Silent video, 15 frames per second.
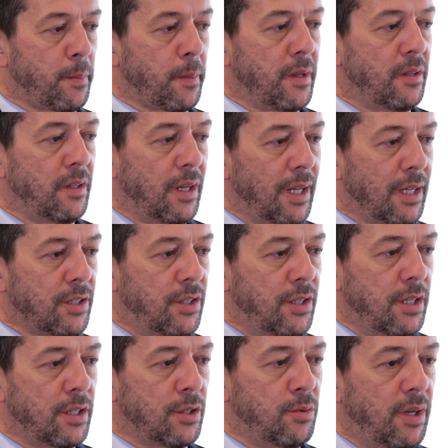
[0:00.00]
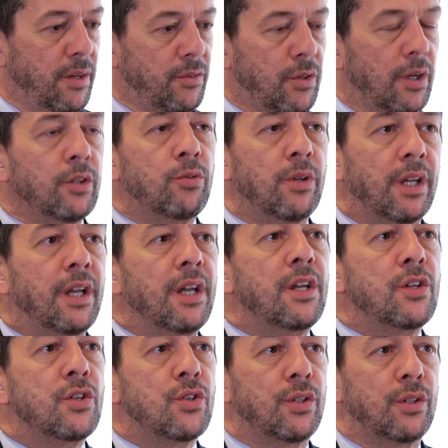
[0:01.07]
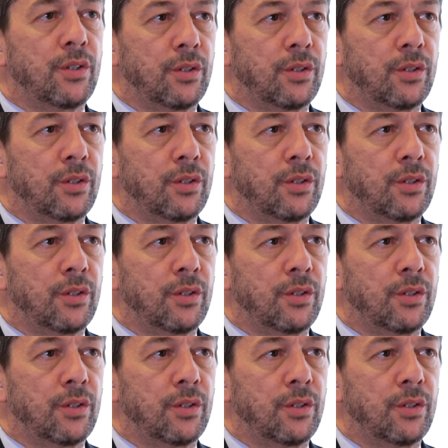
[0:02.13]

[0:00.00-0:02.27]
In the last years, we have tried to engage